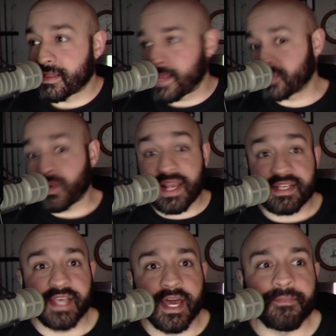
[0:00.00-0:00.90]
That's what I
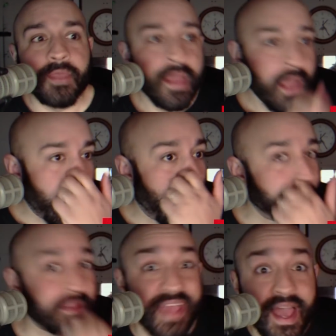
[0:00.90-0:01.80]
said. Uh,
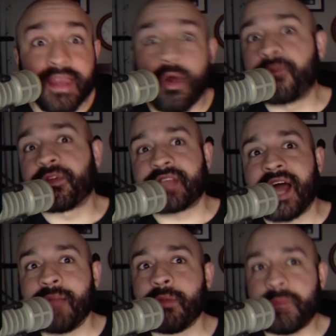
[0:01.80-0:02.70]
but then over
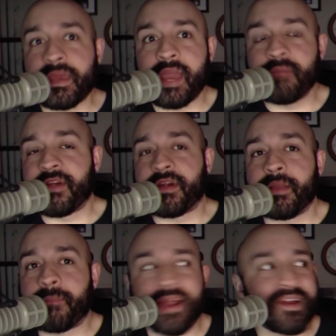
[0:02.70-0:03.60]
time, it became very
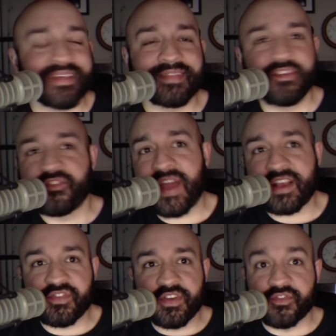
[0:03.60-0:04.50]
apparent that these
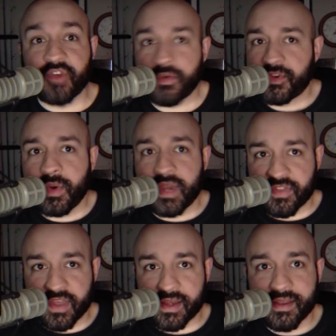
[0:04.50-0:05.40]
vaccines don't do
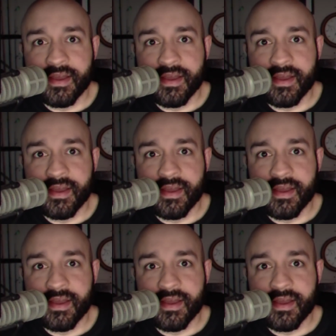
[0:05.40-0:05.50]
anything.